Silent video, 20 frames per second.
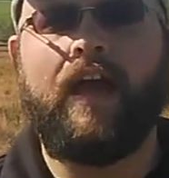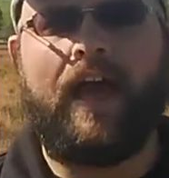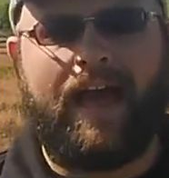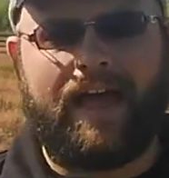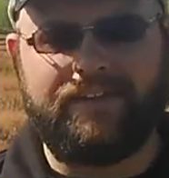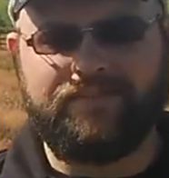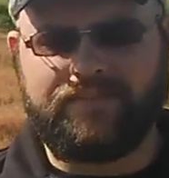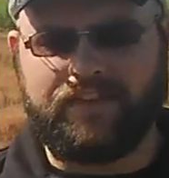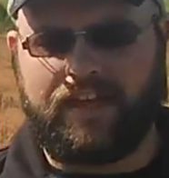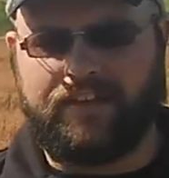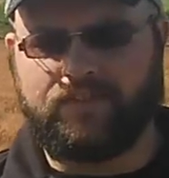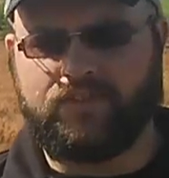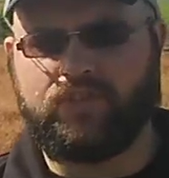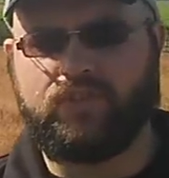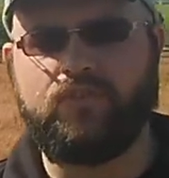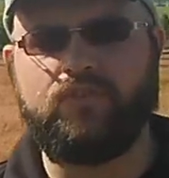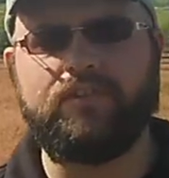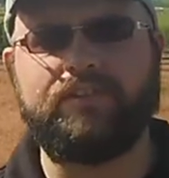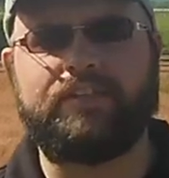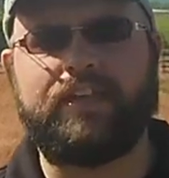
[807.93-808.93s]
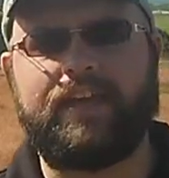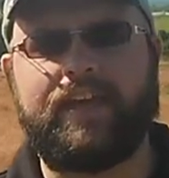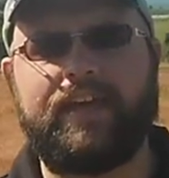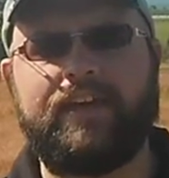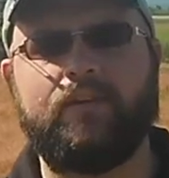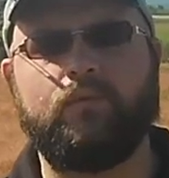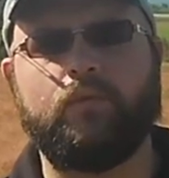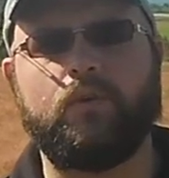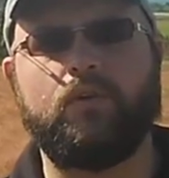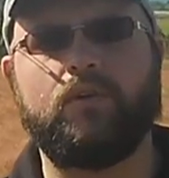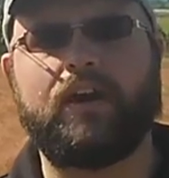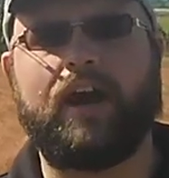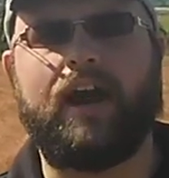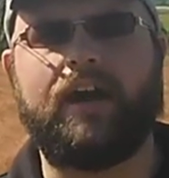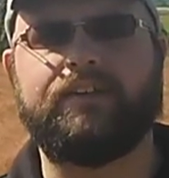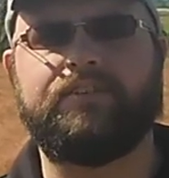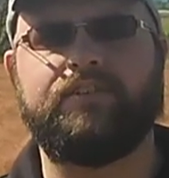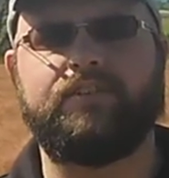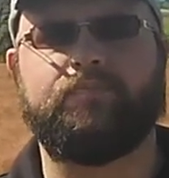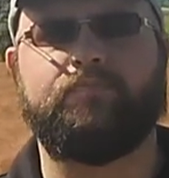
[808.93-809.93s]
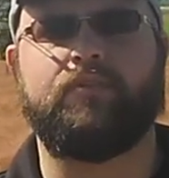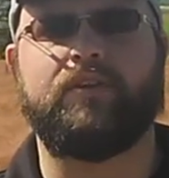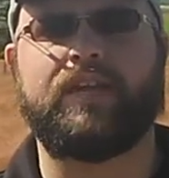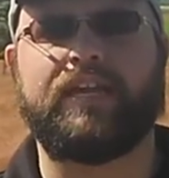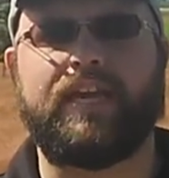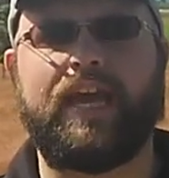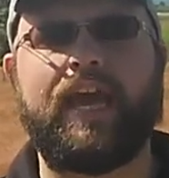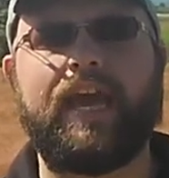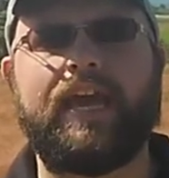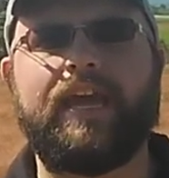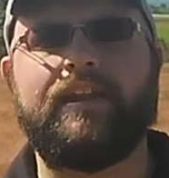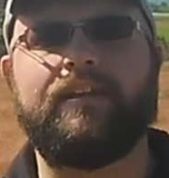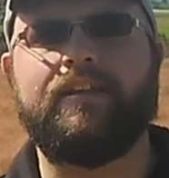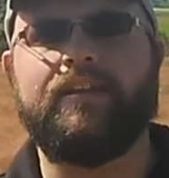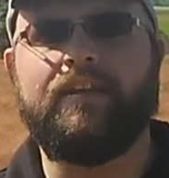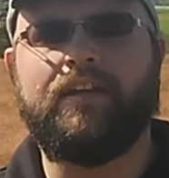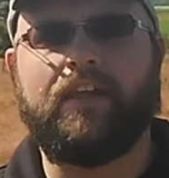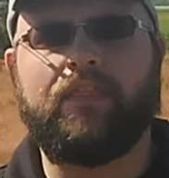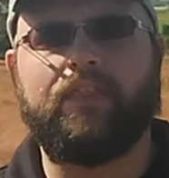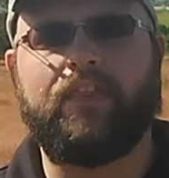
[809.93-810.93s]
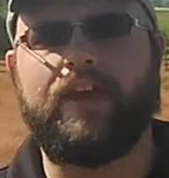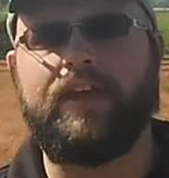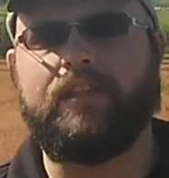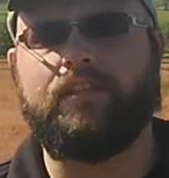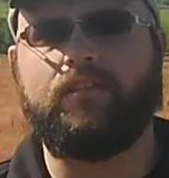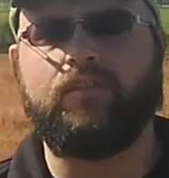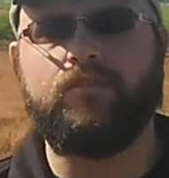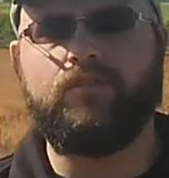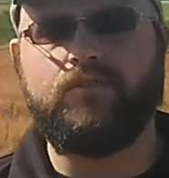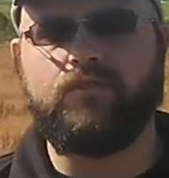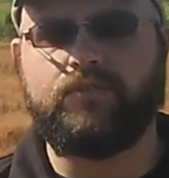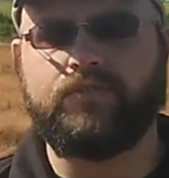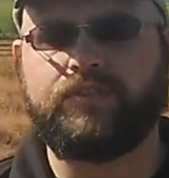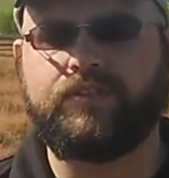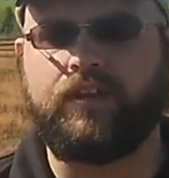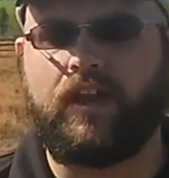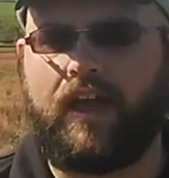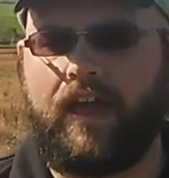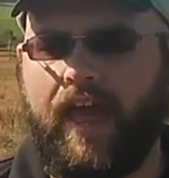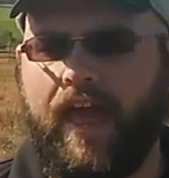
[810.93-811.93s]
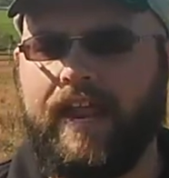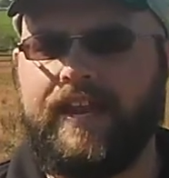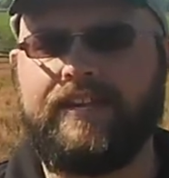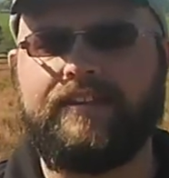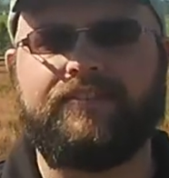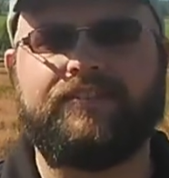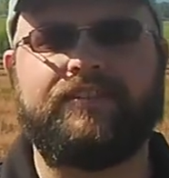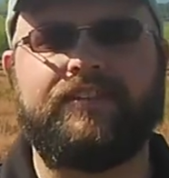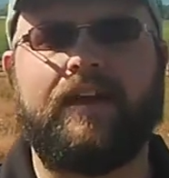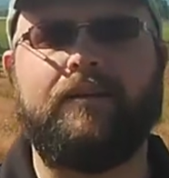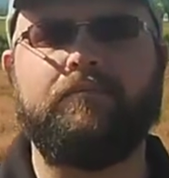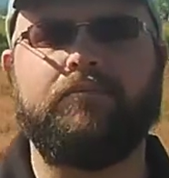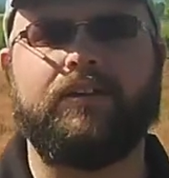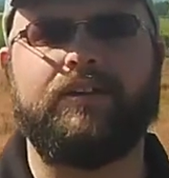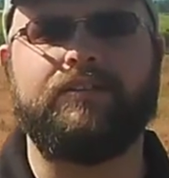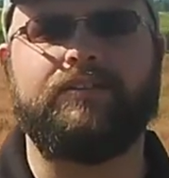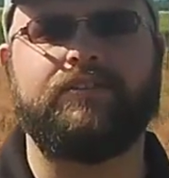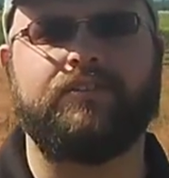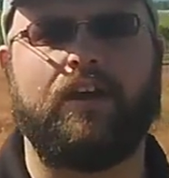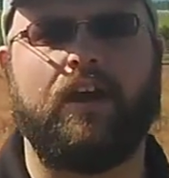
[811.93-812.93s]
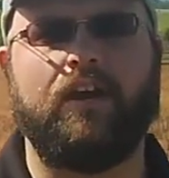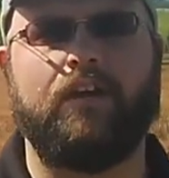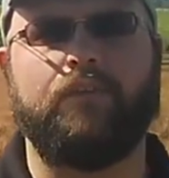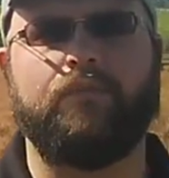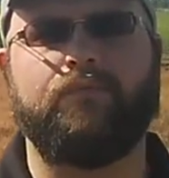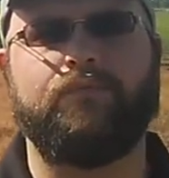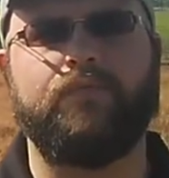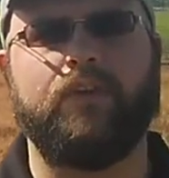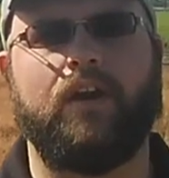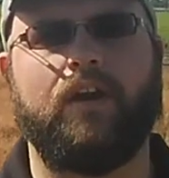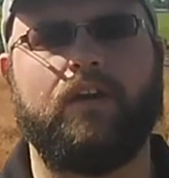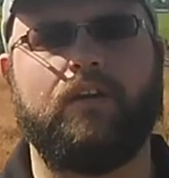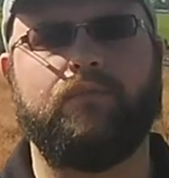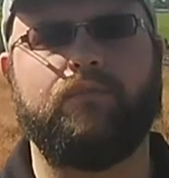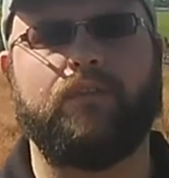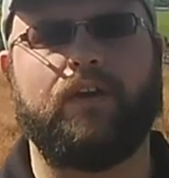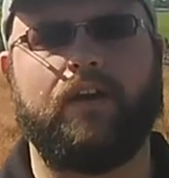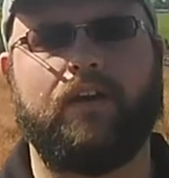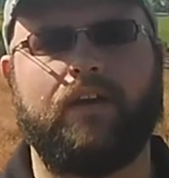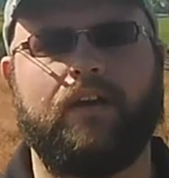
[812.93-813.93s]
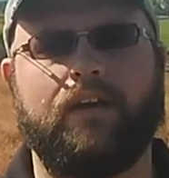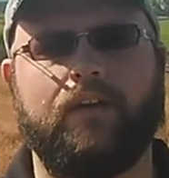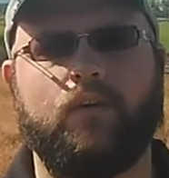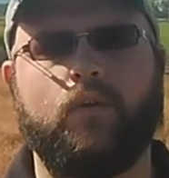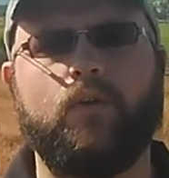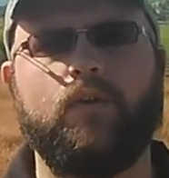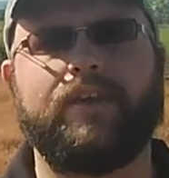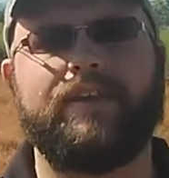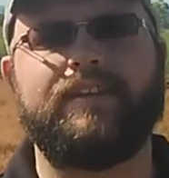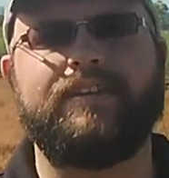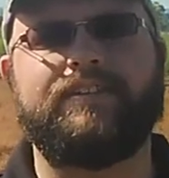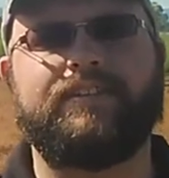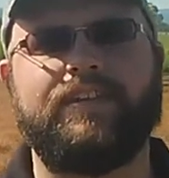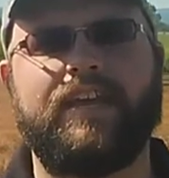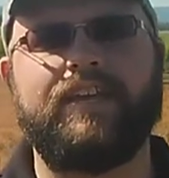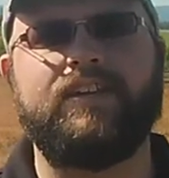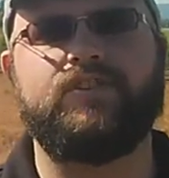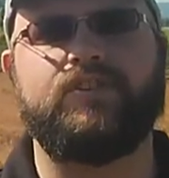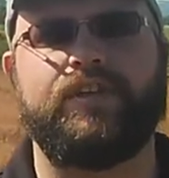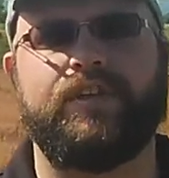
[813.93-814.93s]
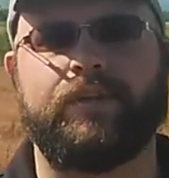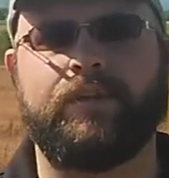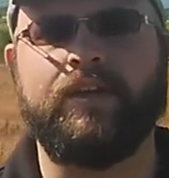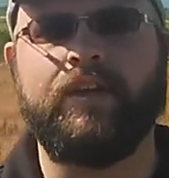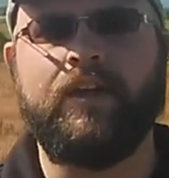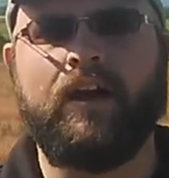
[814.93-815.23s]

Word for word: As, as soon as they hit Wilcox's brigade, they lose any semblance of, of uh, organization.